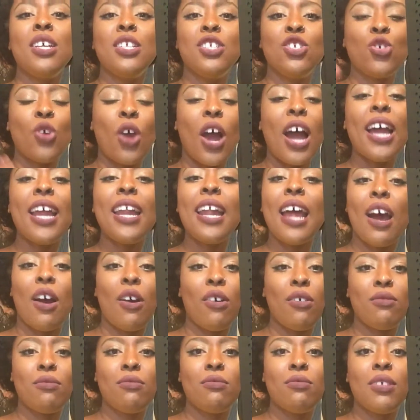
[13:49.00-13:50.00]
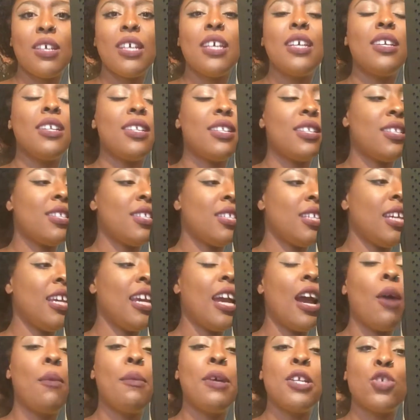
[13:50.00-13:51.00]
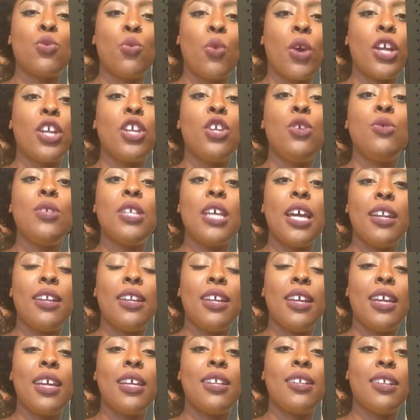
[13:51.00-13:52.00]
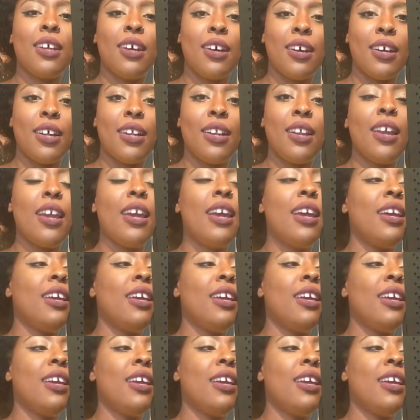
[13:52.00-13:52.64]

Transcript: Try it out. See how much work you tend to get done.